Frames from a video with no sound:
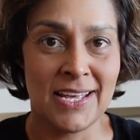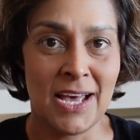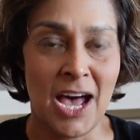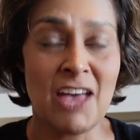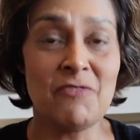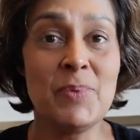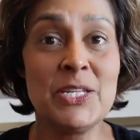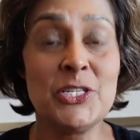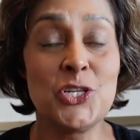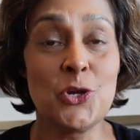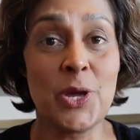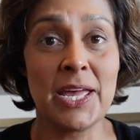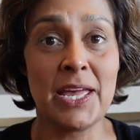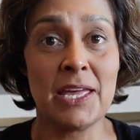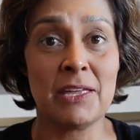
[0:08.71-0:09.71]
I've been
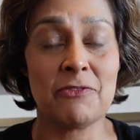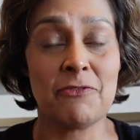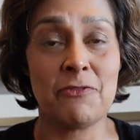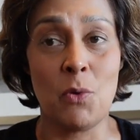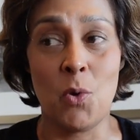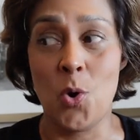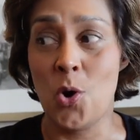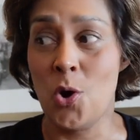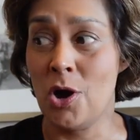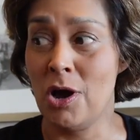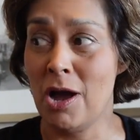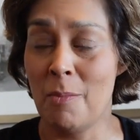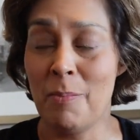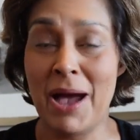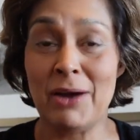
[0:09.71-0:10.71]
doing it for
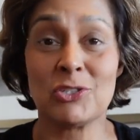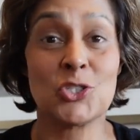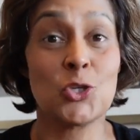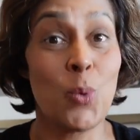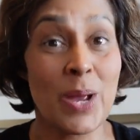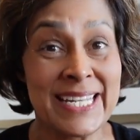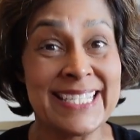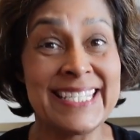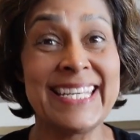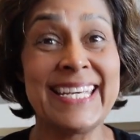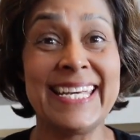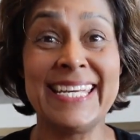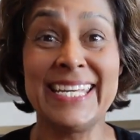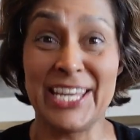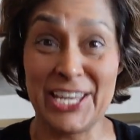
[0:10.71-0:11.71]
about 20
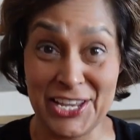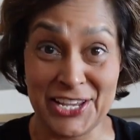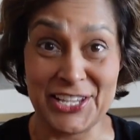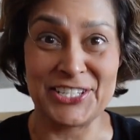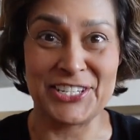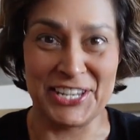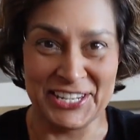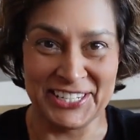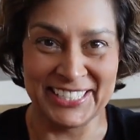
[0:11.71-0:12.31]
years